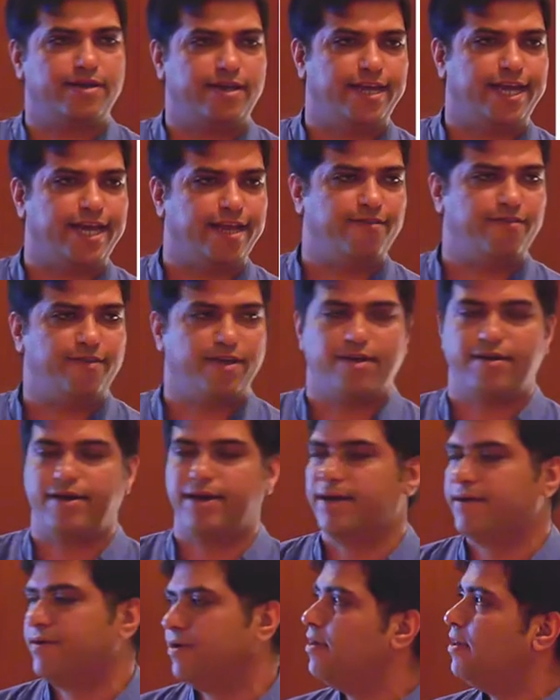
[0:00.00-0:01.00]
reconfiguring.
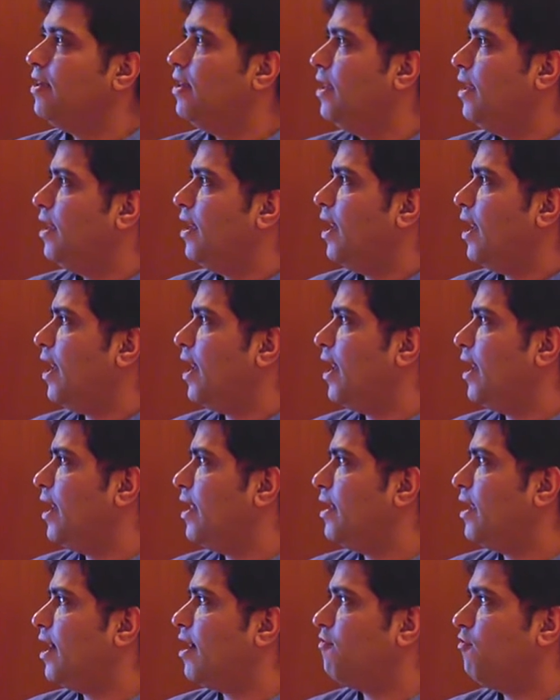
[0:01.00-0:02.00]

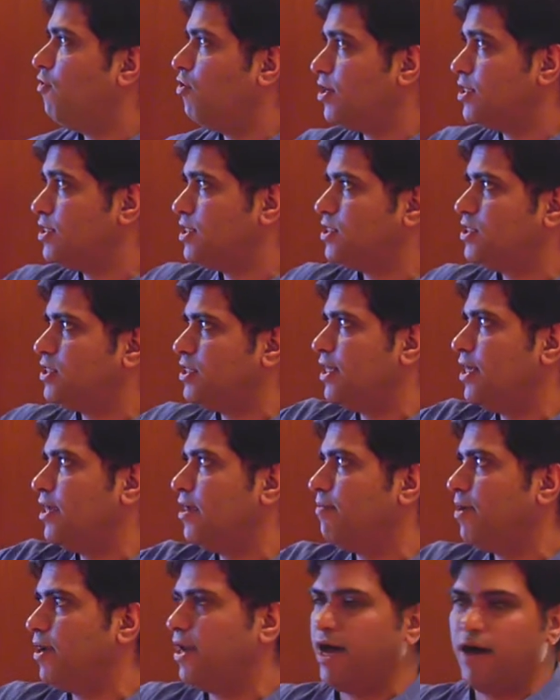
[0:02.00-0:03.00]
And our focus is to think
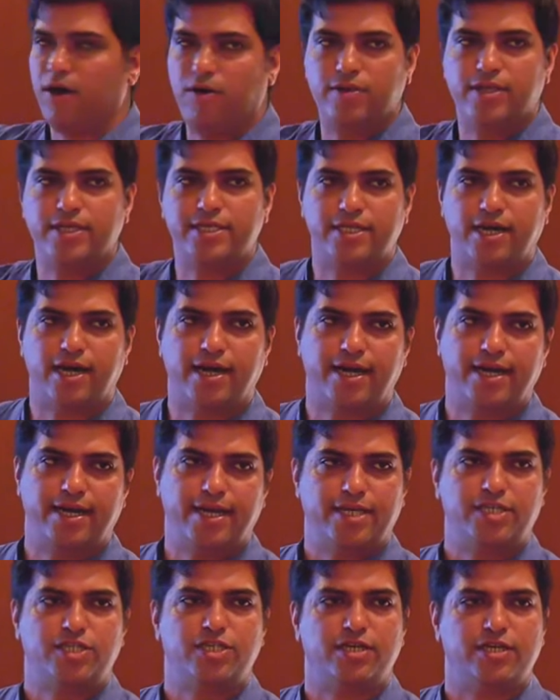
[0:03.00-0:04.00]
about how this
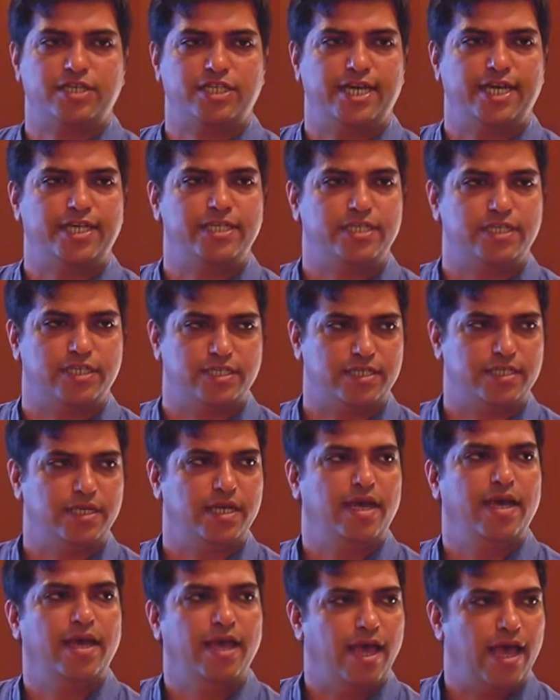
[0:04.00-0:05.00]
architecture changes
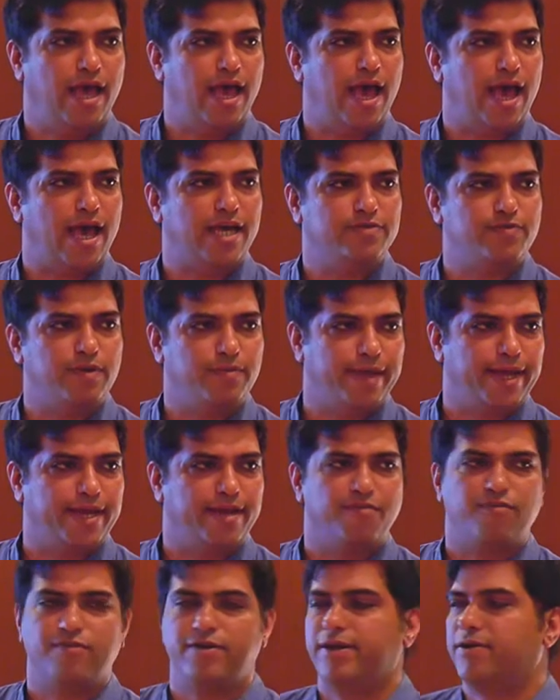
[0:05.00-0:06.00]
as we make
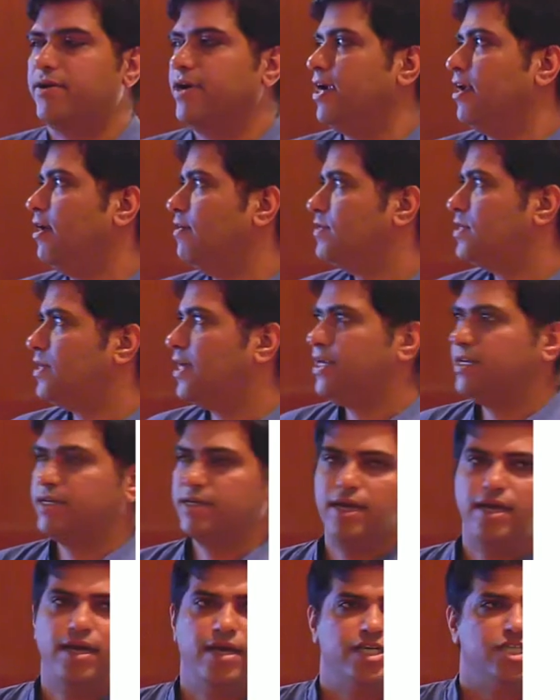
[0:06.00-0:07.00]
different trade-offs, right?
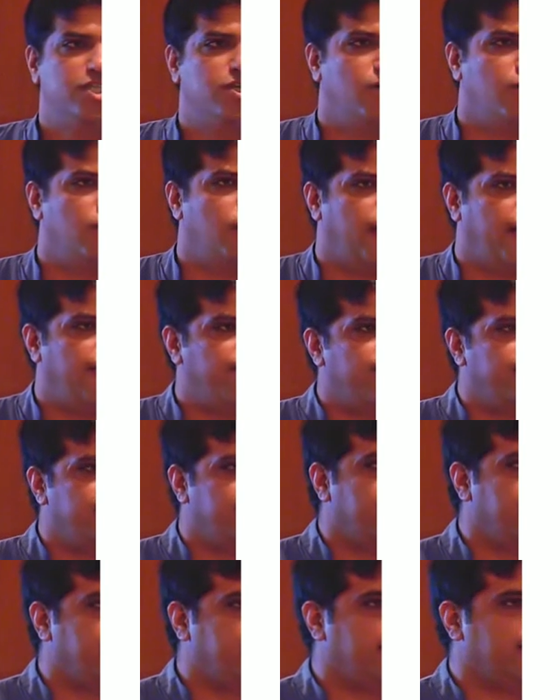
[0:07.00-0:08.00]
So
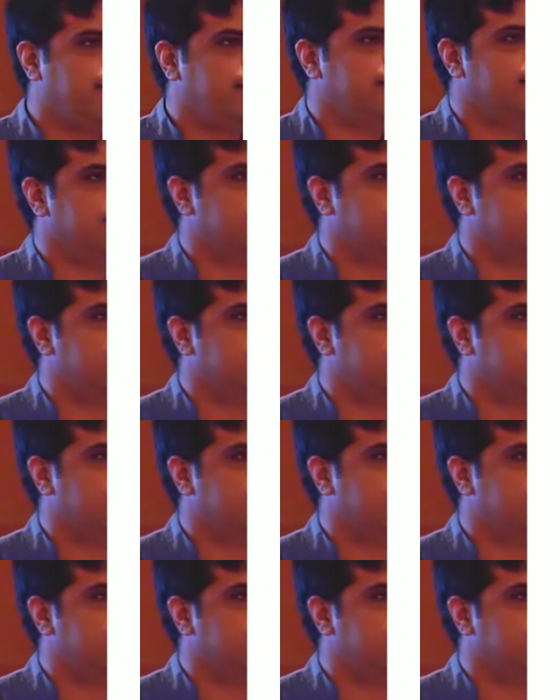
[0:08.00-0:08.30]
everything in